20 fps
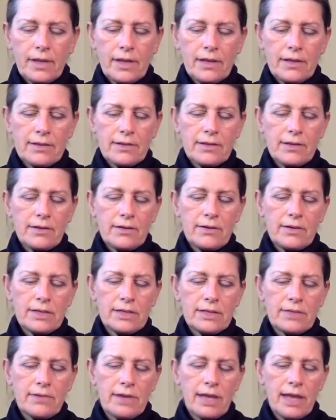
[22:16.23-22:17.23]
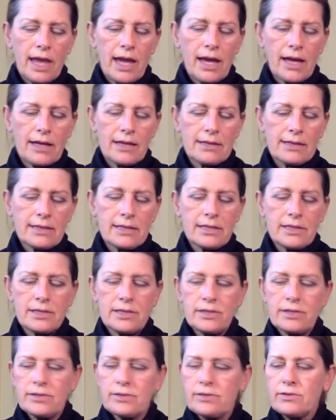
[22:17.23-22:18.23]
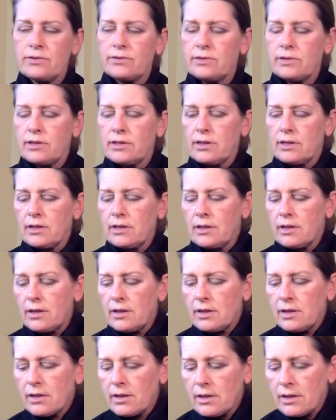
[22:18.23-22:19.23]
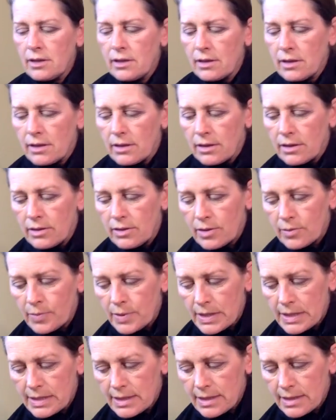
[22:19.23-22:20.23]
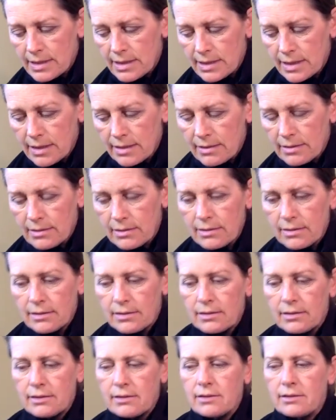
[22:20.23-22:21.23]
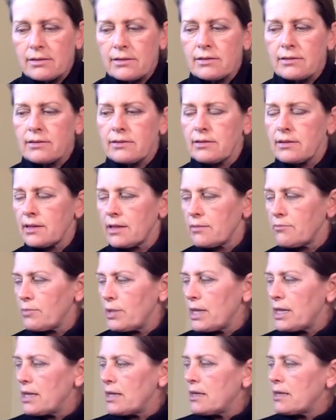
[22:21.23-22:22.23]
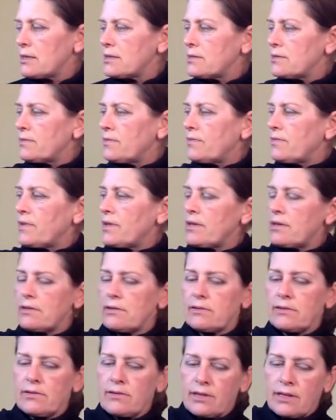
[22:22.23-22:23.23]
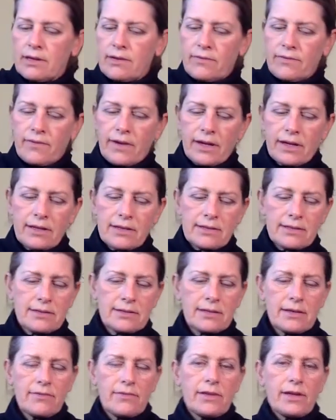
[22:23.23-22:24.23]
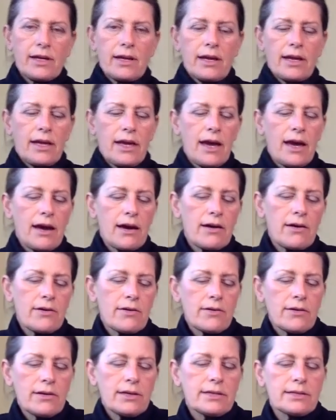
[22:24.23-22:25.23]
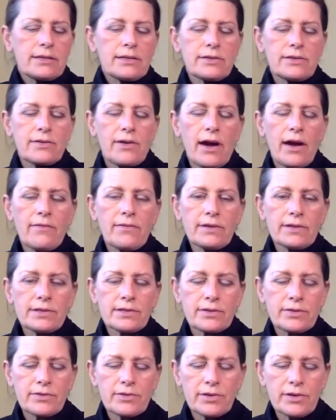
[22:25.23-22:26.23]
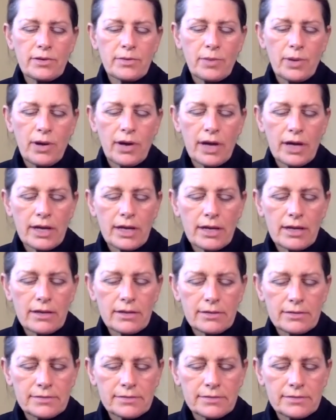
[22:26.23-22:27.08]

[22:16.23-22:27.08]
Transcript: So as you relax into your position and beginning to feel the effects of the cacao as it travels through your body,